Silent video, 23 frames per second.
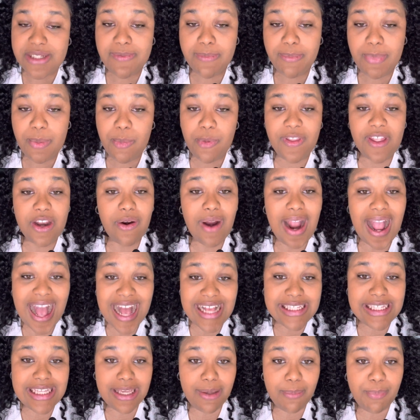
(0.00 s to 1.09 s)
from people that are
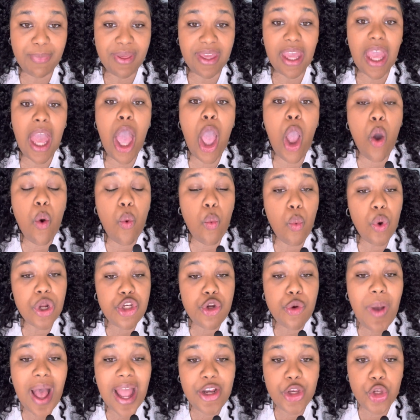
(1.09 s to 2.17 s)
asking me, what
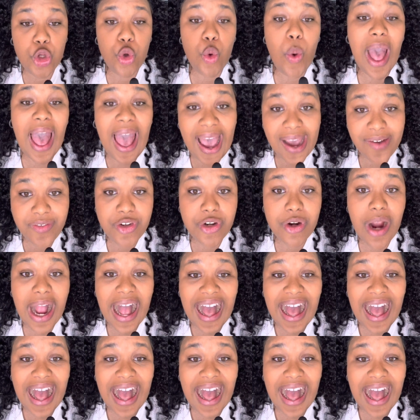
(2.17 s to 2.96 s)
do I do after